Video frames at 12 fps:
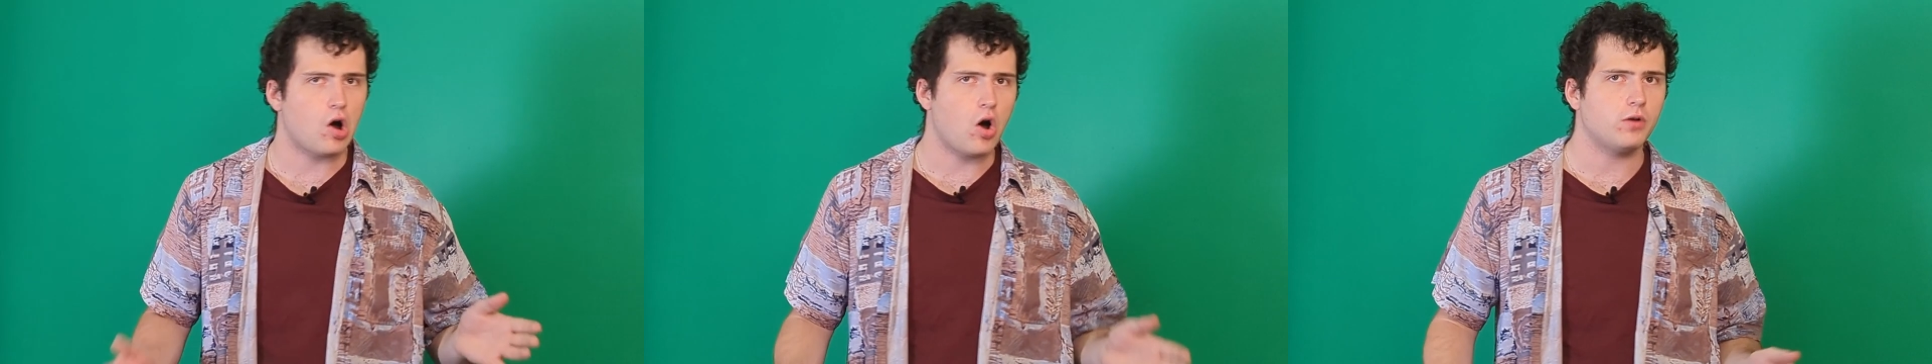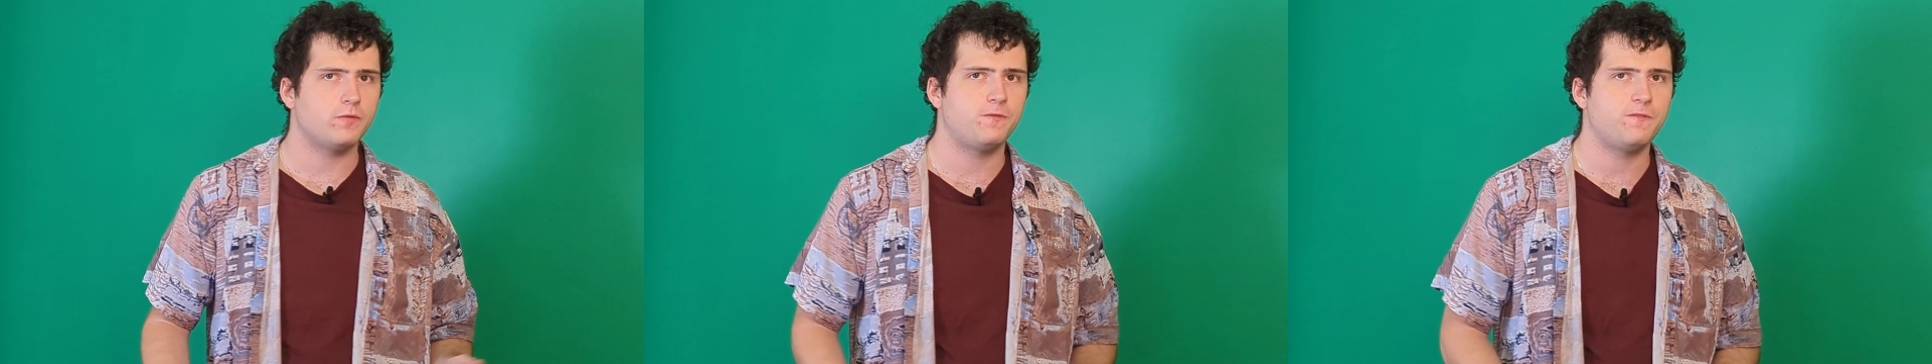
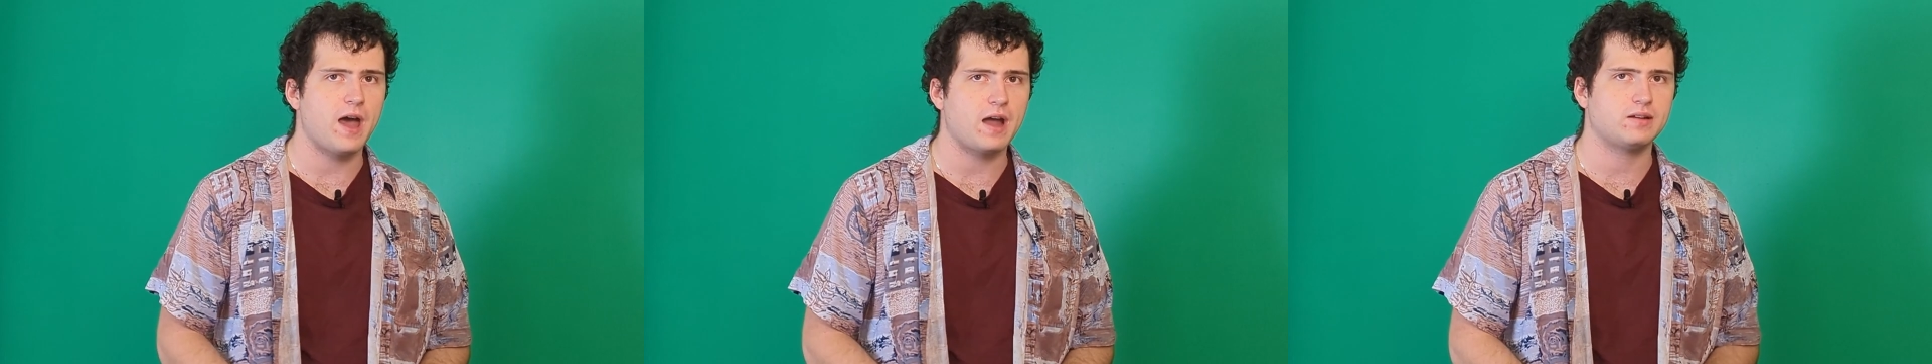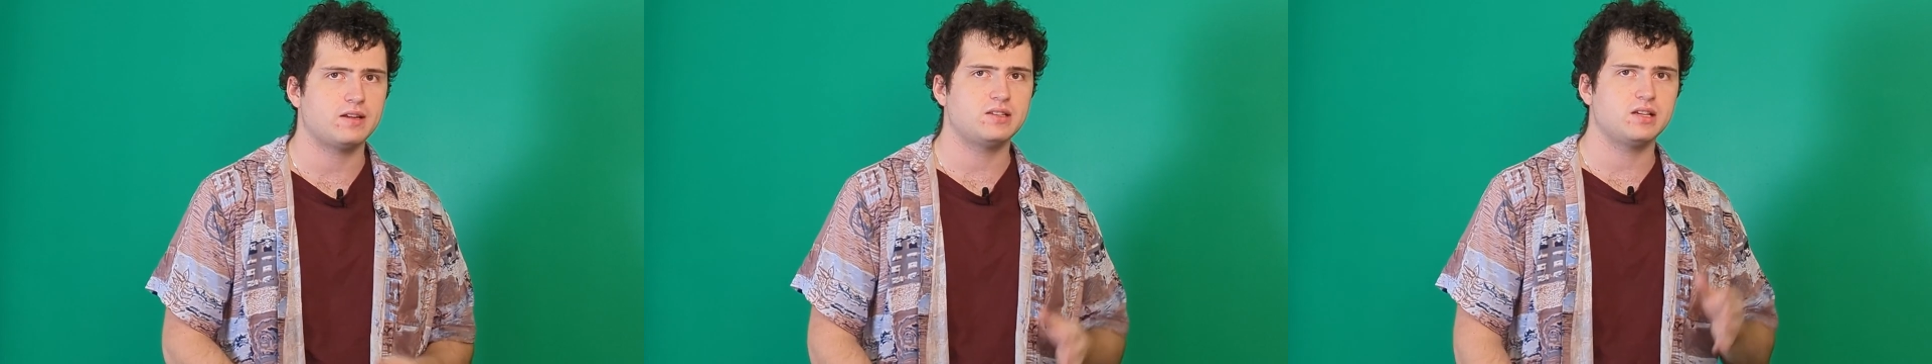odd
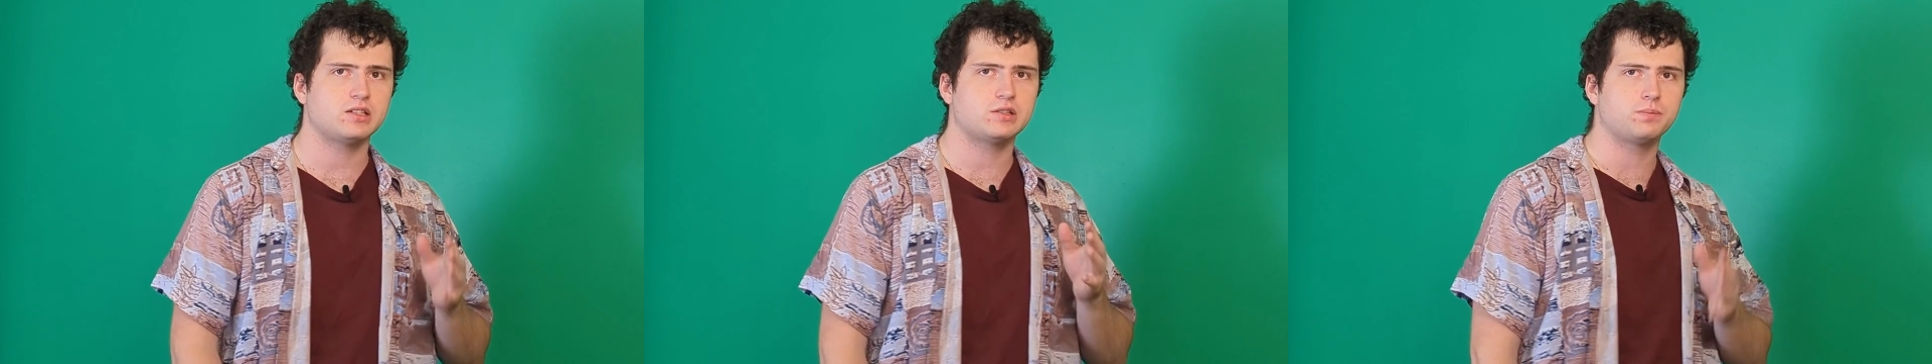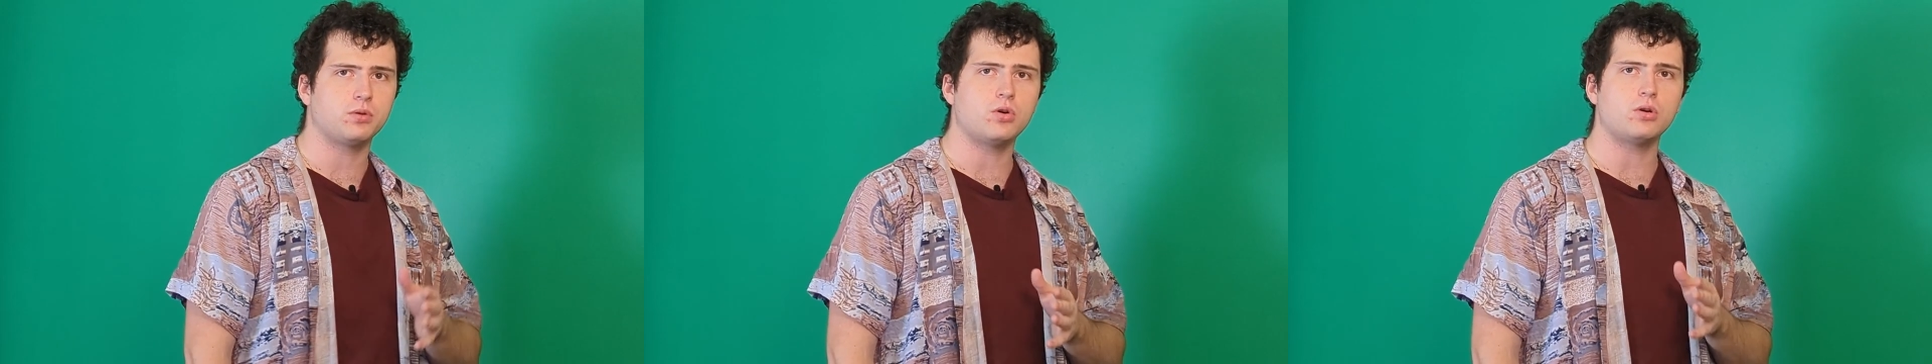fact is
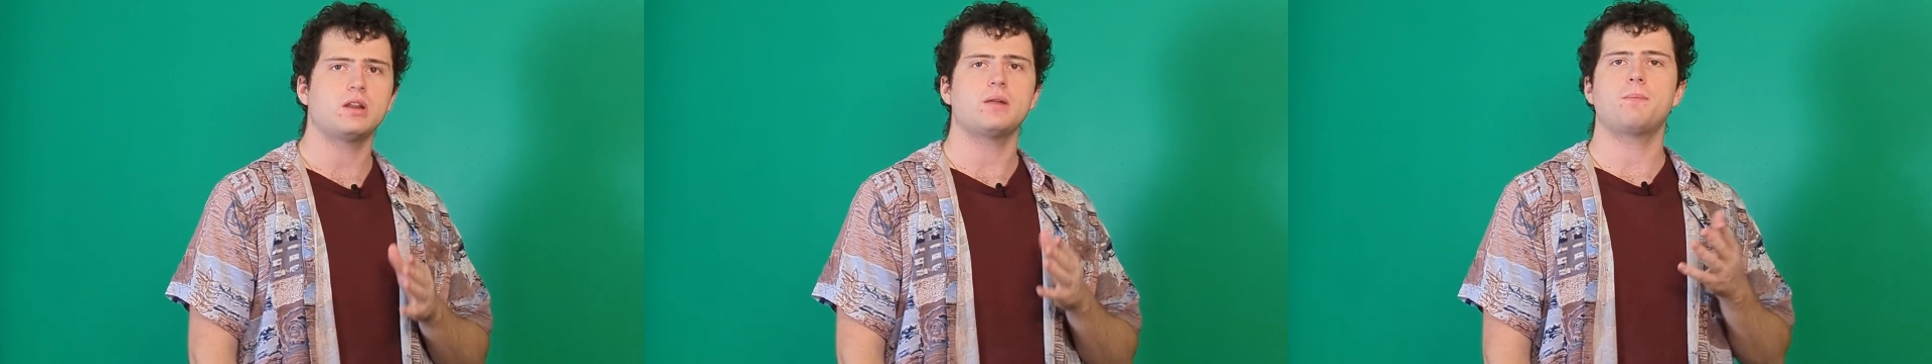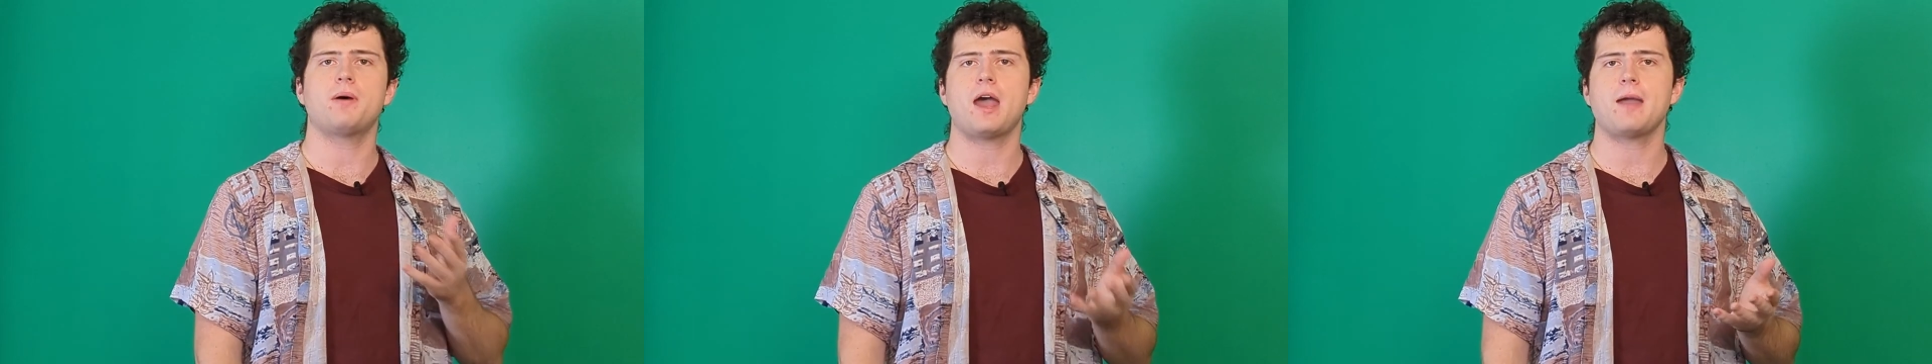explored in a
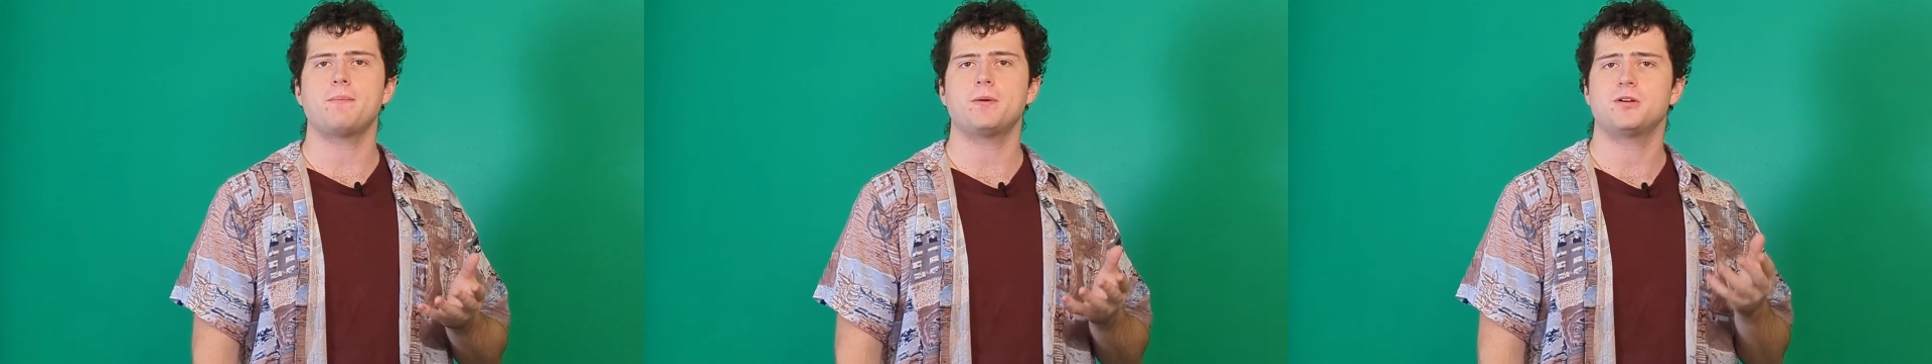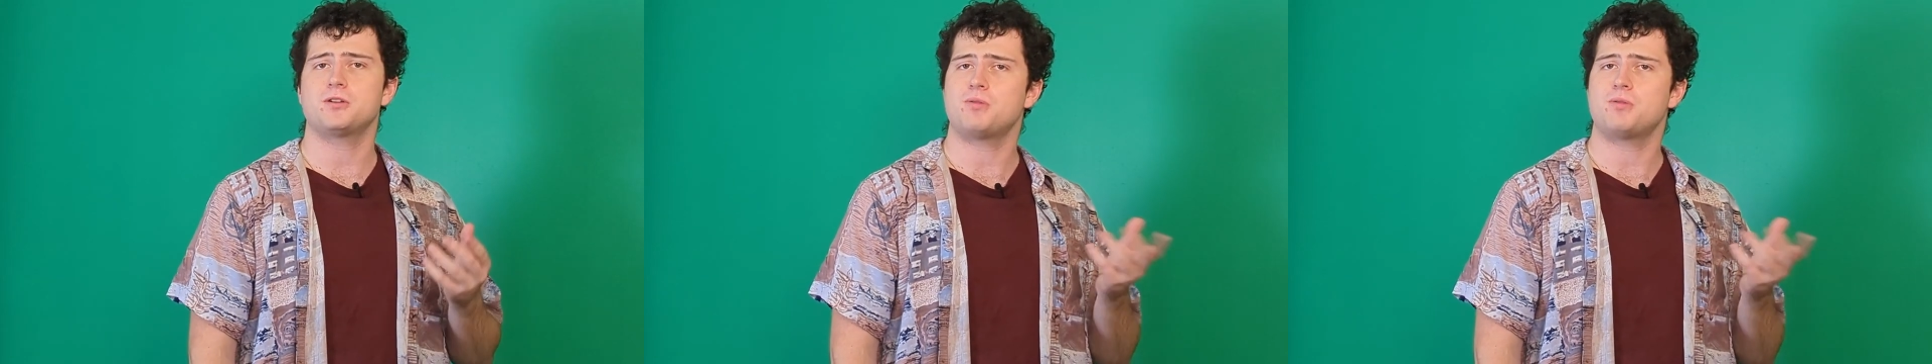paper